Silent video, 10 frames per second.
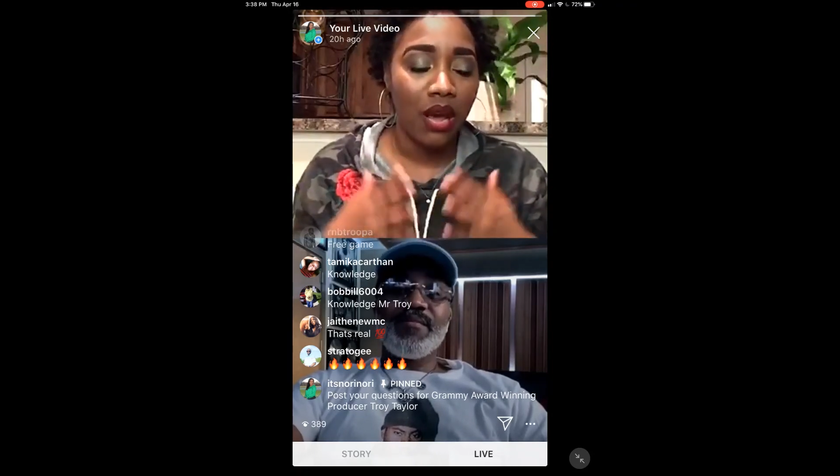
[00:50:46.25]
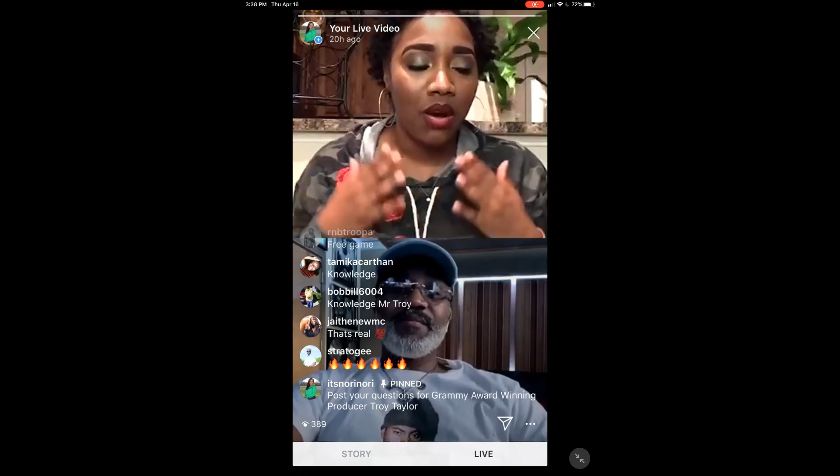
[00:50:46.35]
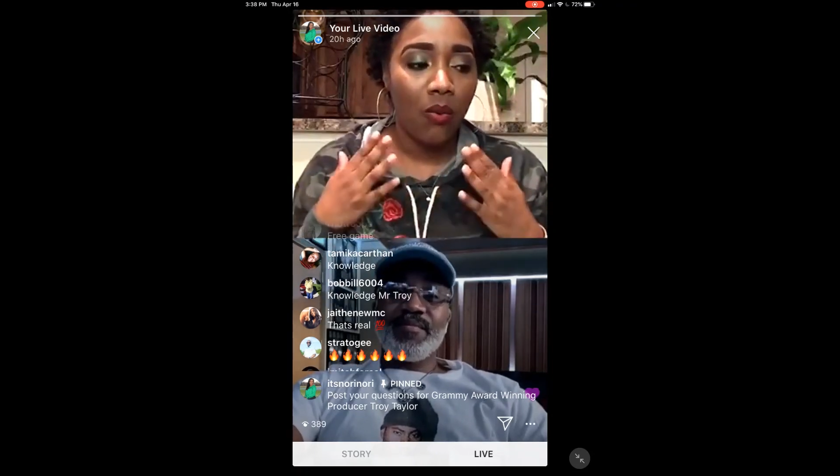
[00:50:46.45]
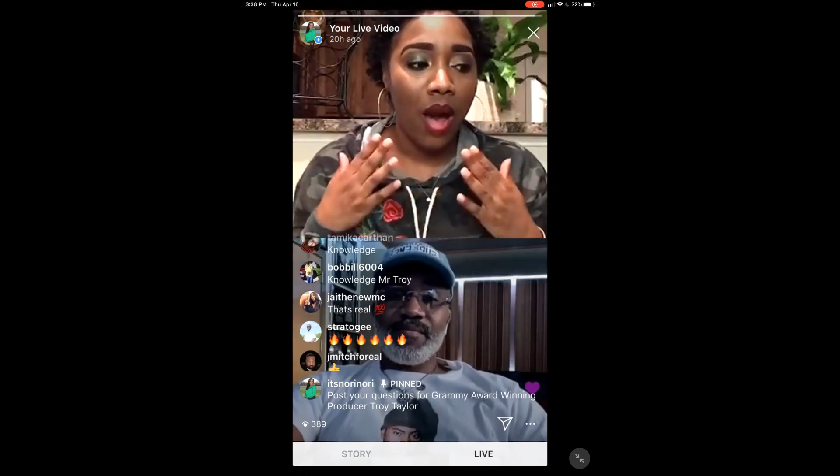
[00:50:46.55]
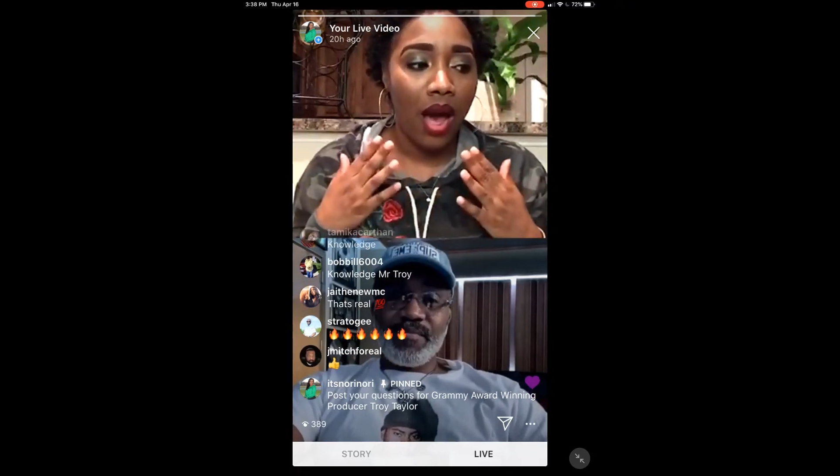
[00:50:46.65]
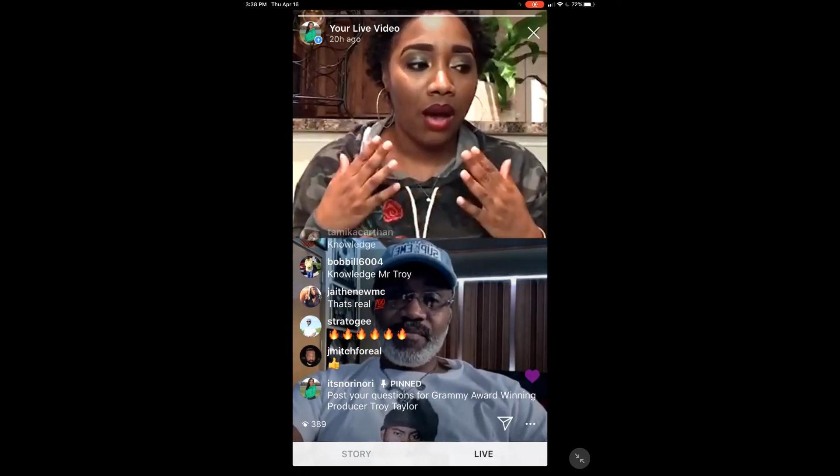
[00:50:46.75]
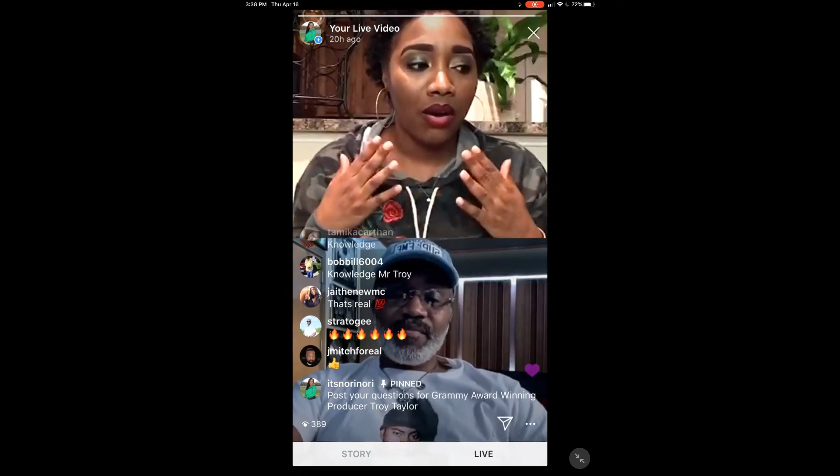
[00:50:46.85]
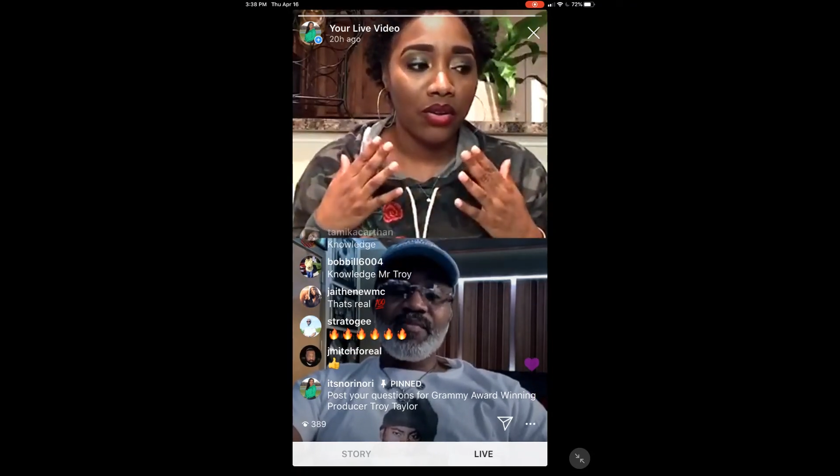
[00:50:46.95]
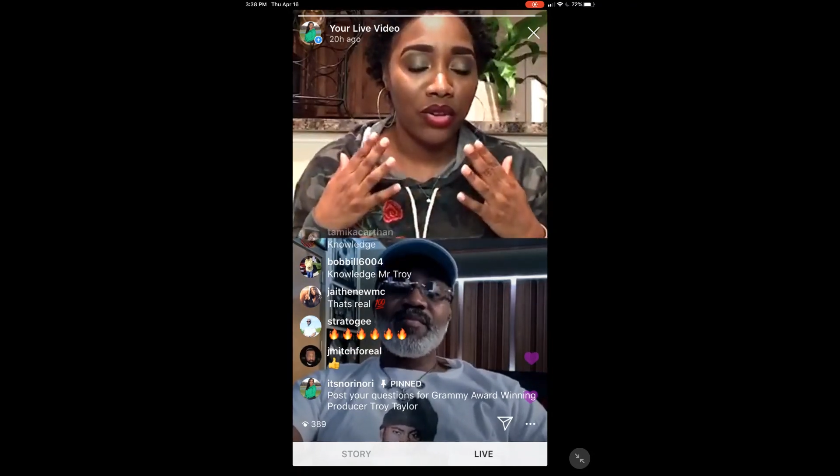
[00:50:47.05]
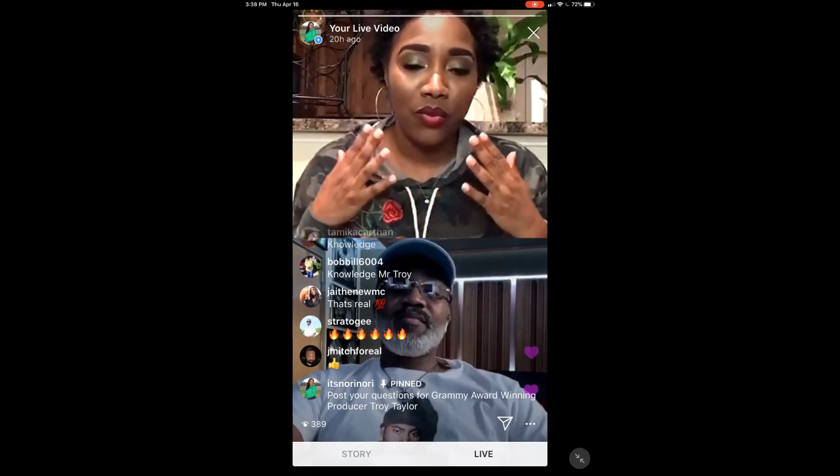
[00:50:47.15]
while
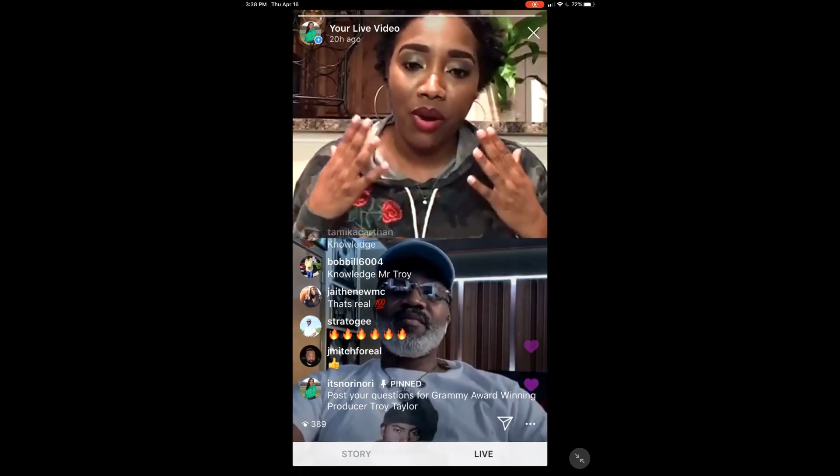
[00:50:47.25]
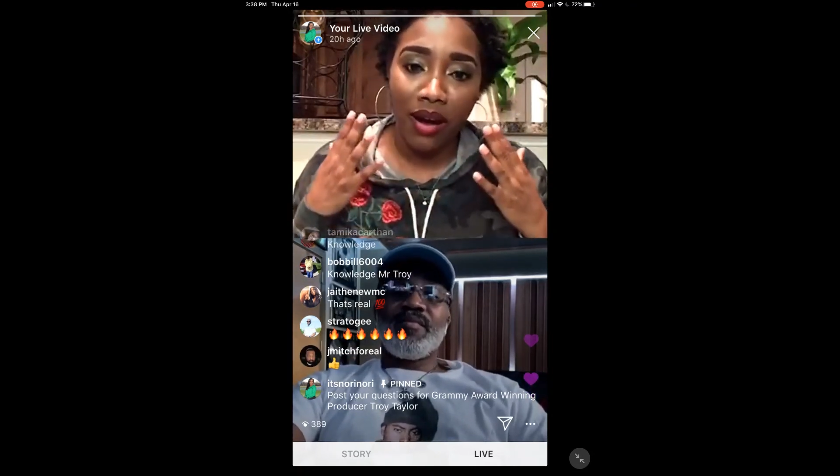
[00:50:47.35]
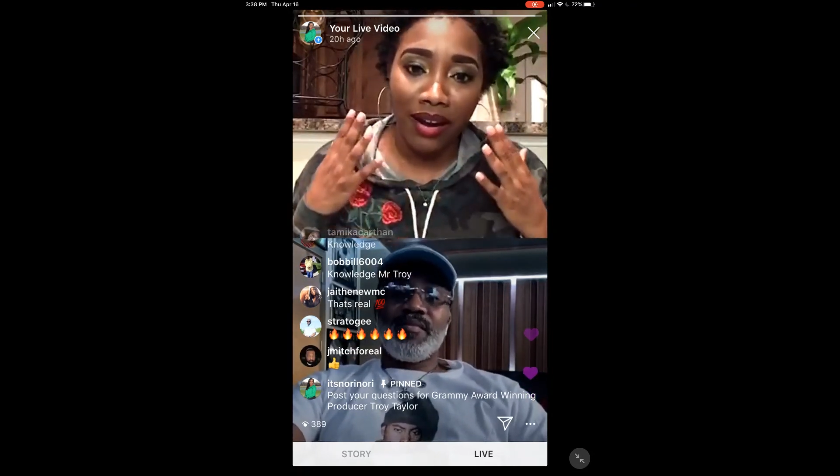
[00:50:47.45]
you are